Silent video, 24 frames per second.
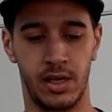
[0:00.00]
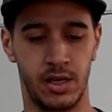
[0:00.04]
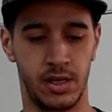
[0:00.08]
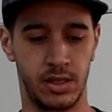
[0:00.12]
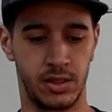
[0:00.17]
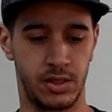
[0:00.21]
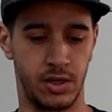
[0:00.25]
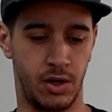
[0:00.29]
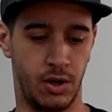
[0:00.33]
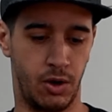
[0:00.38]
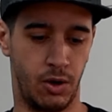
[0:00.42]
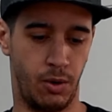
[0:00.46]

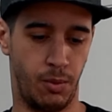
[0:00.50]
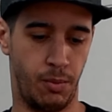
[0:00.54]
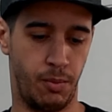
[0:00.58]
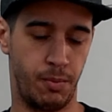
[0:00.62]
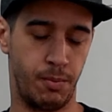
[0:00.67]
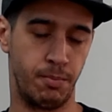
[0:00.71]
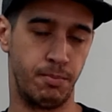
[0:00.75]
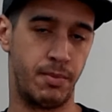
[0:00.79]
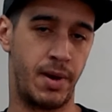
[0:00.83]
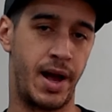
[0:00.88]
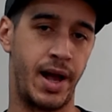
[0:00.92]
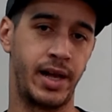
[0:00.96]
So
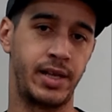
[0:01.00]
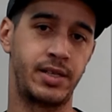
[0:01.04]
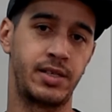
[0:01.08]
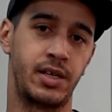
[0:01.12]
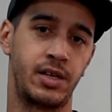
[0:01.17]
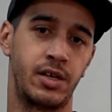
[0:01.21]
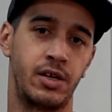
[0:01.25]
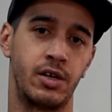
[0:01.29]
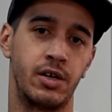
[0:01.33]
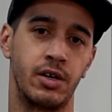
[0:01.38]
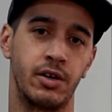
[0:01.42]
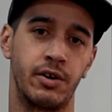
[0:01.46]
my
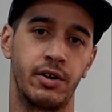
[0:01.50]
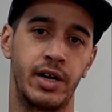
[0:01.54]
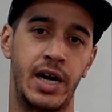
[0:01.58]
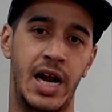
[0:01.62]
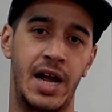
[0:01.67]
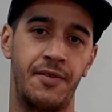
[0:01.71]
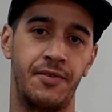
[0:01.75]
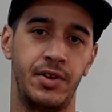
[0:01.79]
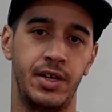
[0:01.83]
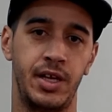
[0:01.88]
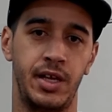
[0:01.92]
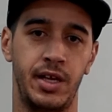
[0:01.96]
center of
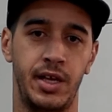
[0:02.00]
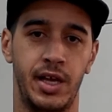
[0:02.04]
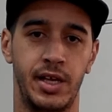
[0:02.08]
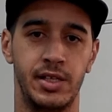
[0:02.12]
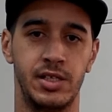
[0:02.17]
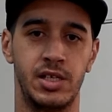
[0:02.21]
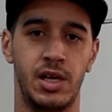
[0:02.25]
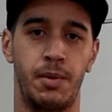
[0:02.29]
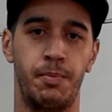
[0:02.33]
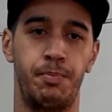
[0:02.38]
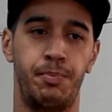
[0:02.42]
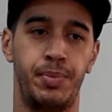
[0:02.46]
gravity
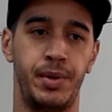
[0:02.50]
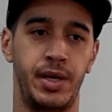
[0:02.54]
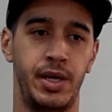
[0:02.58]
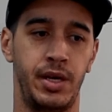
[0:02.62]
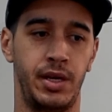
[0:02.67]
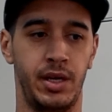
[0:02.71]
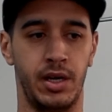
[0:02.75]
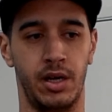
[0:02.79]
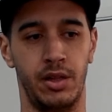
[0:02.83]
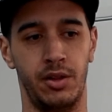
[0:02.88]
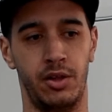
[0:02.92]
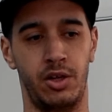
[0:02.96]
ends up
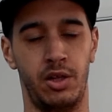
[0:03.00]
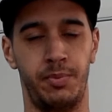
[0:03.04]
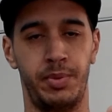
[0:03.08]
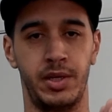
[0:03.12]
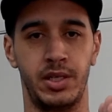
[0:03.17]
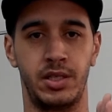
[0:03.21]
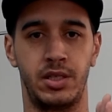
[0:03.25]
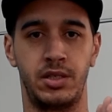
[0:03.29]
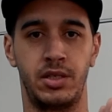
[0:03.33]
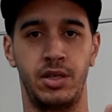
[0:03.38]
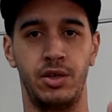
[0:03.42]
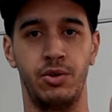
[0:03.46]
being a little
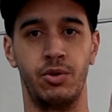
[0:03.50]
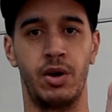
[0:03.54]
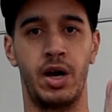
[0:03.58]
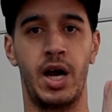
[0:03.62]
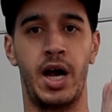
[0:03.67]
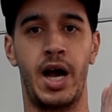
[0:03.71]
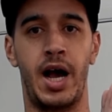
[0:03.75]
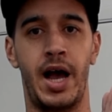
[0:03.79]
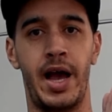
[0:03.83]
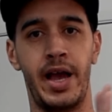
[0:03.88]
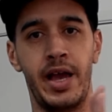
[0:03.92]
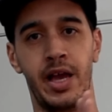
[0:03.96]
bit too
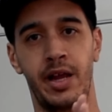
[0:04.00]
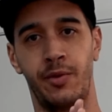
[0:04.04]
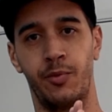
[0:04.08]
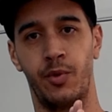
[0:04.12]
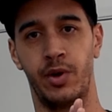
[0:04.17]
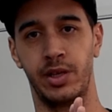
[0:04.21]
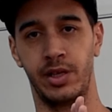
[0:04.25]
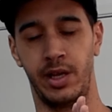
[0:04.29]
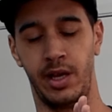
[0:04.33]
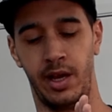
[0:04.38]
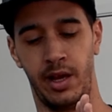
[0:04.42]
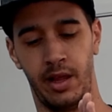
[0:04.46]
high and
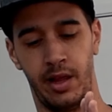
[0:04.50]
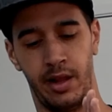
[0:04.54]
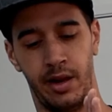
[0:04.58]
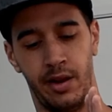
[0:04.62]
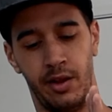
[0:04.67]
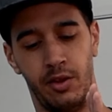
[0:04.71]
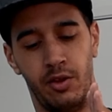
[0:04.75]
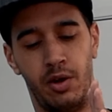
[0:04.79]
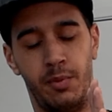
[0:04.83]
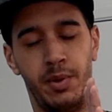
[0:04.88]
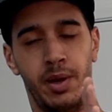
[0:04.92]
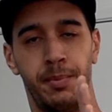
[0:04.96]
a
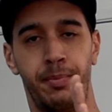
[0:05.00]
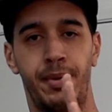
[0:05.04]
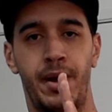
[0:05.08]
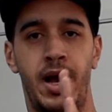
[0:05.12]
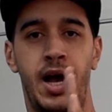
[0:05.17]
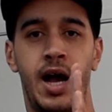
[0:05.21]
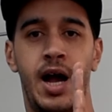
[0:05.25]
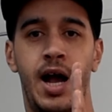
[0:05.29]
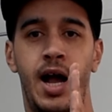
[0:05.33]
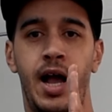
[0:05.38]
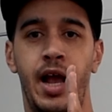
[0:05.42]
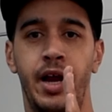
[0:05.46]
little bit
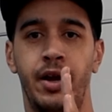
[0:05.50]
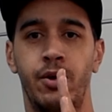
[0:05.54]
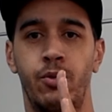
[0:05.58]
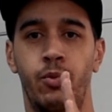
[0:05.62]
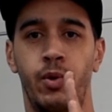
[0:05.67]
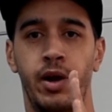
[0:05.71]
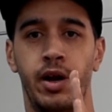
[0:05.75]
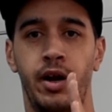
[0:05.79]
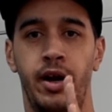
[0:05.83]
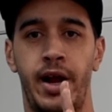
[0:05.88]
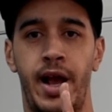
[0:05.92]
behind where